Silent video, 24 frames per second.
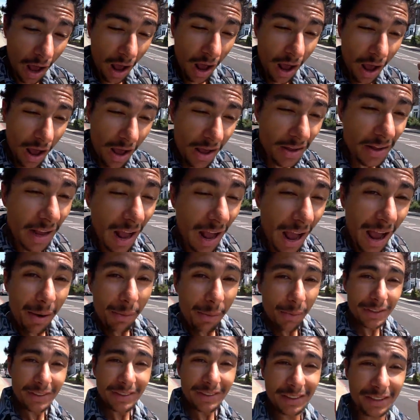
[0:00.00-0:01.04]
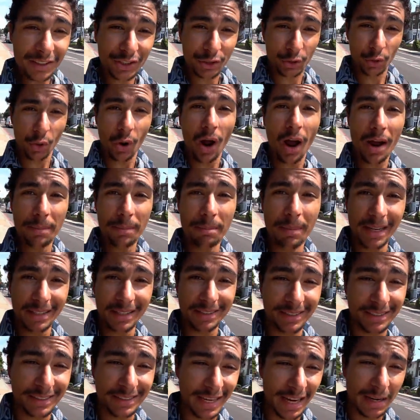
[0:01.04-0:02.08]
I would describe my
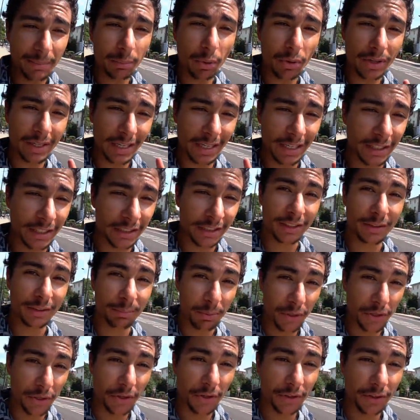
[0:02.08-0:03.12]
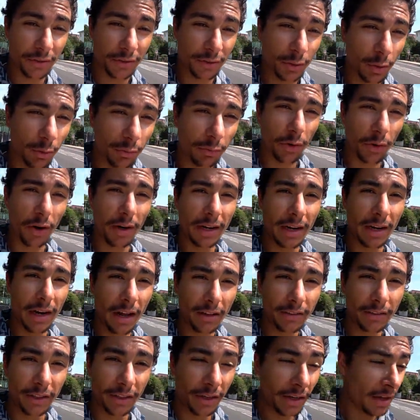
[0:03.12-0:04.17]
skateboarding experience so far in
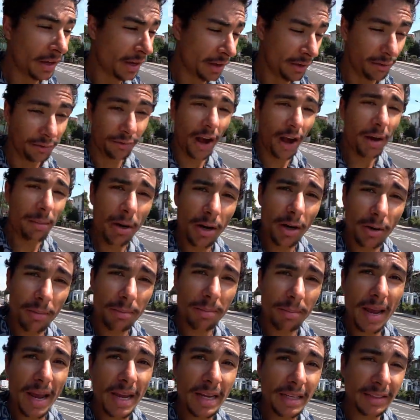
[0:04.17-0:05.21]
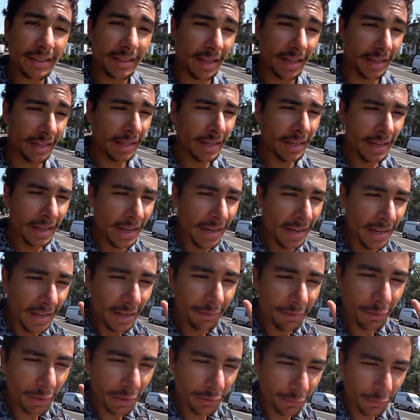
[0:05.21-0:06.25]
London. Vibe are amazing.
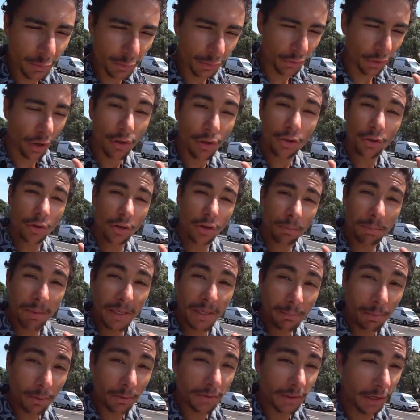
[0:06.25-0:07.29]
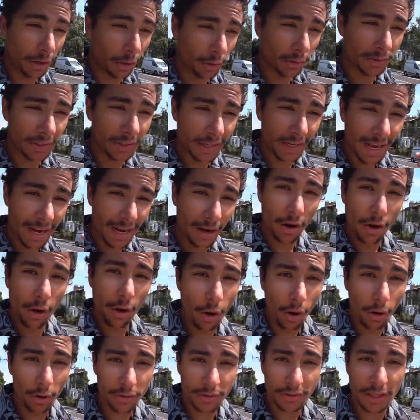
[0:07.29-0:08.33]
Even if you don't know the people, they all say hello,
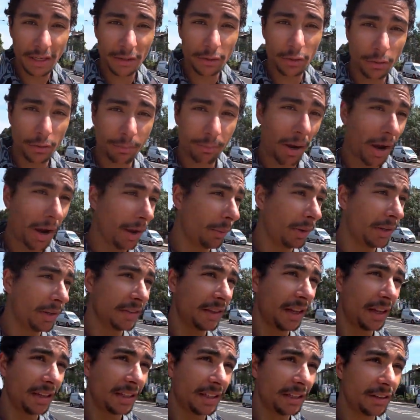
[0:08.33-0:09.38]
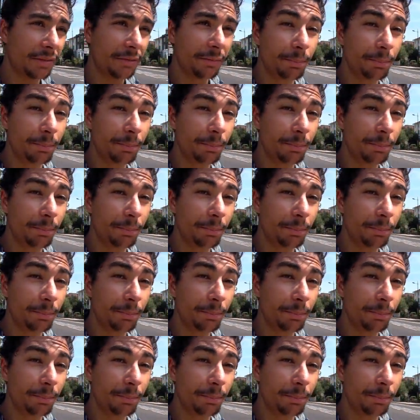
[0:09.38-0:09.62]
all say goodbye when they leave.